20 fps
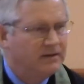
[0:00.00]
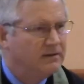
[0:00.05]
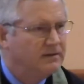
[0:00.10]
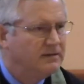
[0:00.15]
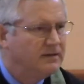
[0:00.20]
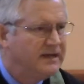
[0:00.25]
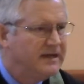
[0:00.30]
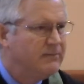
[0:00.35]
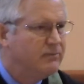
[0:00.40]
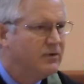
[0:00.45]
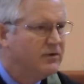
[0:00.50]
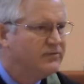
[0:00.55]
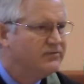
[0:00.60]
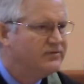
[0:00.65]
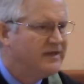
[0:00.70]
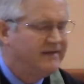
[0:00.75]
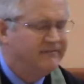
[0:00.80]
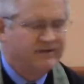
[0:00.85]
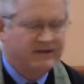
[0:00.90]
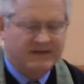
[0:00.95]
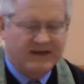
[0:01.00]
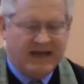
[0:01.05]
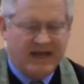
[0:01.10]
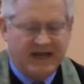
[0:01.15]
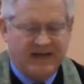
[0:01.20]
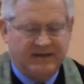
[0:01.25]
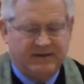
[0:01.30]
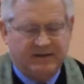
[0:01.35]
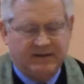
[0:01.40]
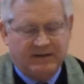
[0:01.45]
Hebrews
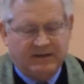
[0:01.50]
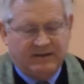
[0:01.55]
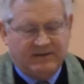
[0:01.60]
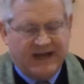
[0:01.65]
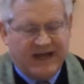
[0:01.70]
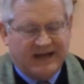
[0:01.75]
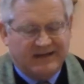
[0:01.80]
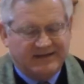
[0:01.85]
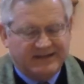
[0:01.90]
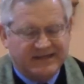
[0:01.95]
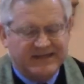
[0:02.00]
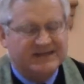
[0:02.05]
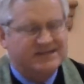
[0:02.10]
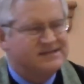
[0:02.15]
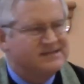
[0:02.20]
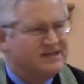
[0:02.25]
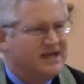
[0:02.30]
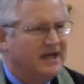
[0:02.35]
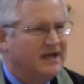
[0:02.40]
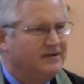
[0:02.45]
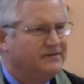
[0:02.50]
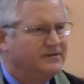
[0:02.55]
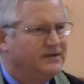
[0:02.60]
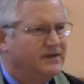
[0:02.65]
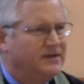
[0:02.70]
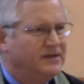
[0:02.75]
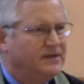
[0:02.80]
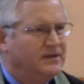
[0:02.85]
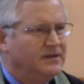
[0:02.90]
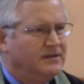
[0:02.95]
7:19 says.
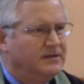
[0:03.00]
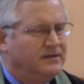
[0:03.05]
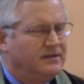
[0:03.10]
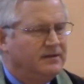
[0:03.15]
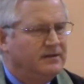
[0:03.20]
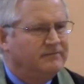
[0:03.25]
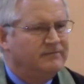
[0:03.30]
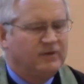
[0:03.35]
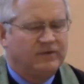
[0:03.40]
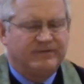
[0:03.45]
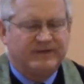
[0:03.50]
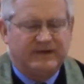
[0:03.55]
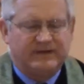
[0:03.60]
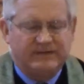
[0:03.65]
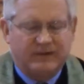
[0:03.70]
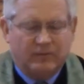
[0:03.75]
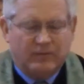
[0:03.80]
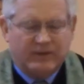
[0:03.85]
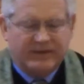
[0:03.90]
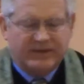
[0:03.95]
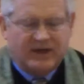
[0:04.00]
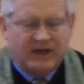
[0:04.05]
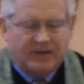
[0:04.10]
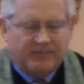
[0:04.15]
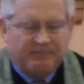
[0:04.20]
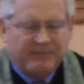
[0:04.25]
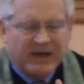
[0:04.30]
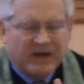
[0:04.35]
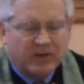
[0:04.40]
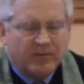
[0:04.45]
Fulfills it with
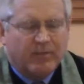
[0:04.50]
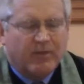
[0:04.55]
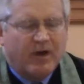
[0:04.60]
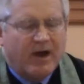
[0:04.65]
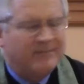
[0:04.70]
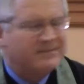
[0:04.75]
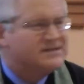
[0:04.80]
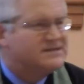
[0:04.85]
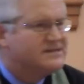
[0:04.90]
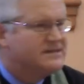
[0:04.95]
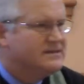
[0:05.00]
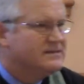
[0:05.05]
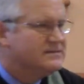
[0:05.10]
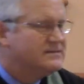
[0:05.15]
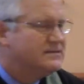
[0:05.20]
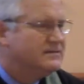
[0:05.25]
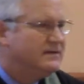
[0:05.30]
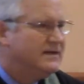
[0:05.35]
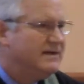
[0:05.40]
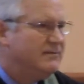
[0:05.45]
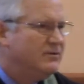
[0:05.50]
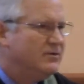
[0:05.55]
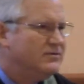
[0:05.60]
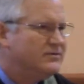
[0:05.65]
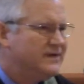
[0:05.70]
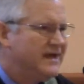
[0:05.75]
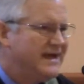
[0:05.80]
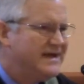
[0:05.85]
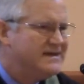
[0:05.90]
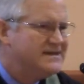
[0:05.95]
better promises. Hebrews
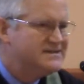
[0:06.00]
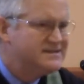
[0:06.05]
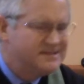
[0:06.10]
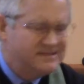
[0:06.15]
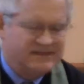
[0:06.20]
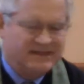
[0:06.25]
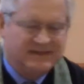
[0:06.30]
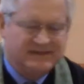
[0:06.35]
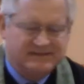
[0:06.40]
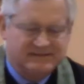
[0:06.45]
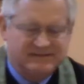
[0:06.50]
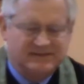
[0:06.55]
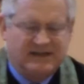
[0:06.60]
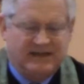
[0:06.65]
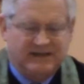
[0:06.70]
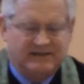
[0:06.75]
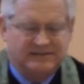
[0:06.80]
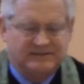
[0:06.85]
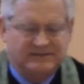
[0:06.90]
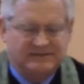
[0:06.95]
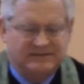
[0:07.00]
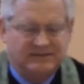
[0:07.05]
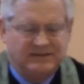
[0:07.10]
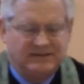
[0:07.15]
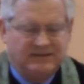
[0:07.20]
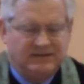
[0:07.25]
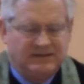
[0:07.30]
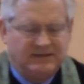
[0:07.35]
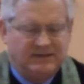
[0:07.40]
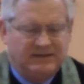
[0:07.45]
8:6 says.
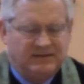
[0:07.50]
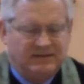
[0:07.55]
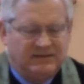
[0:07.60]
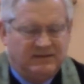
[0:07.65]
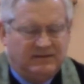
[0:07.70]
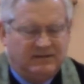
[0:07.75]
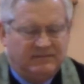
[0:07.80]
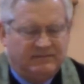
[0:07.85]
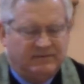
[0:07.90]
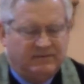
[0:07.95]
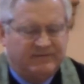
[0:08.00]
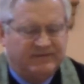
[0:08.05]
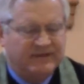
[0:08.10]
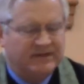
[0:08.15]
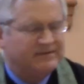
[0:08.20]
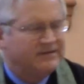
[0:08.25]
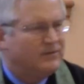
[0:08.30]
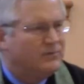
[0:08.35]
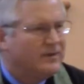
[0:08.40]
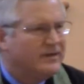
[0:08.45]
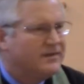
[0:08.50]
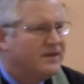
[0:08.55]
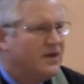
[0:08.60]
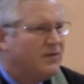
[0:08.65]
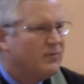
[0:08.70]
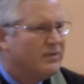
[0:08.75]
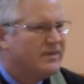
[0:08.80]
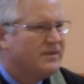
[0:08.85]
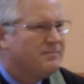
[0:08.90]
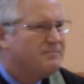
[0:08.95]
Fulfills it
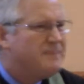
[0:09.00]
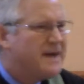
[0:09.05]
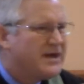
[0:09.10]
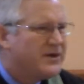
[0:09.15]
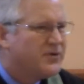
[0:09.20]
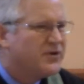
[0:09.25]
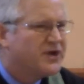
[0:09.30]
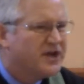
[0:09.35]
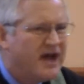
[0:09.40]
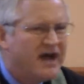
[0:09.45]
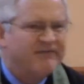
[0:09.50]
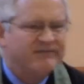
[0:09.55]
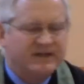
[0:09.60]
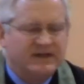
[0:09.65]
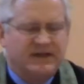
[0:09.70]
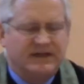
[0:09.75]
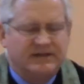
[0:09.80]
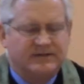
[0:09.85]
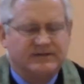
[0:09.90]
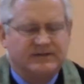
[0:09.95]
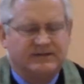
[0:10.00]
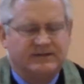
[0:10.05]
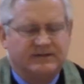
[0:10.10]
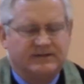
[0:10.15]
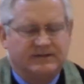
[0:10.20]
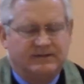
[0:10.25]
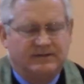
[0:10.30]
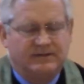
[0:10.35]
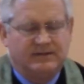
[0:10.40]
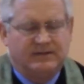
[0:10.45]
with a better covenant.
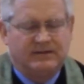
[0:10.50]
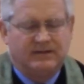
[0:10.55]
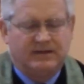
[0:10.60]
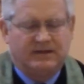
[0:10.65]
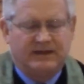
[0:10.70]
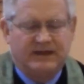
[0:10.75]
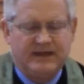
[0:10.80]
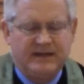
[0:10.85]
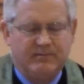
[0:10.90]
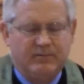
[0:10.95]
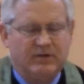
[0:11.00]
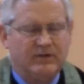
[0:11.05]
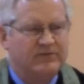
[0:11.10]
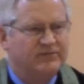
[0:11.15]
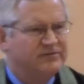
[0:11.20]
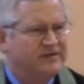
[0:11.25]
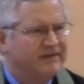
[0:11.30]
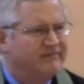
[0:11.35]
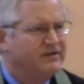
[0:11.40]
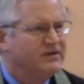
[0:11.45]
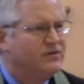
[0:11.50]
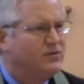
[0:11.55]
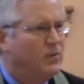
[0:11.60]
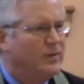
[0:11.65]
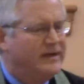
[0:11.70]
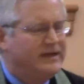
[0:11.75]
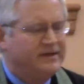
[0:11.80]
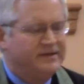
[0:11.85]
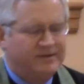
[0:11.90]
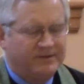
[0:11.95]
Hebrews
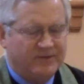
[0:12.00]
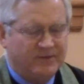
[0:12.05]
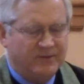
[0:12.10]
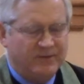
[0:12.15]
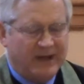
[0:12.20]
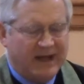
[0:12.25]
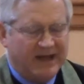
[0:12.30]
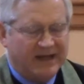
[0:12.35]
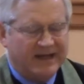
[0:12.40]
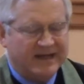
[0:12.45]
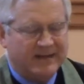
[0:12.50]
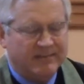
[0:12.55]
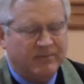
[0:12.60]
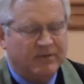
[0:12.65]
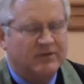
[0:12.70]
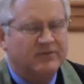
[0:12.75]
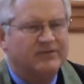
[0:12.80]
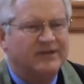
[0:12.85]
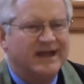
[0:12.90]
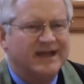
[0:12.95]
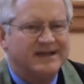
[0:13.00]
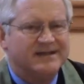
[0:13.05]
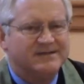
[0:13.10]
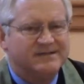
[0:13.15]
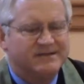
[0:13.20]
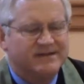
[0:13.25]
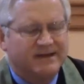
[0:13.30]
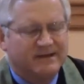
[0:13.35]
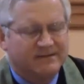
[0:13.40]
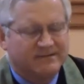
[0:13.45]
7:22 and Hebrews
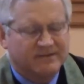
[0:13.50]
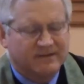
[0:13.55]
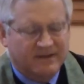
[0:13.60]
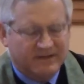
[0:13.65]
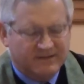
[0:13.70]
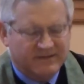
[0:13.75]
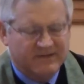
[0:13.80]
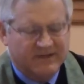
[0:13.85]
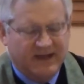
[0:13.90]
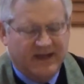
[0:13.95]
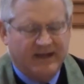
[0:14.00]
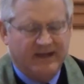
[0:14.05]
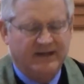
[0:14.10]
8:6 say.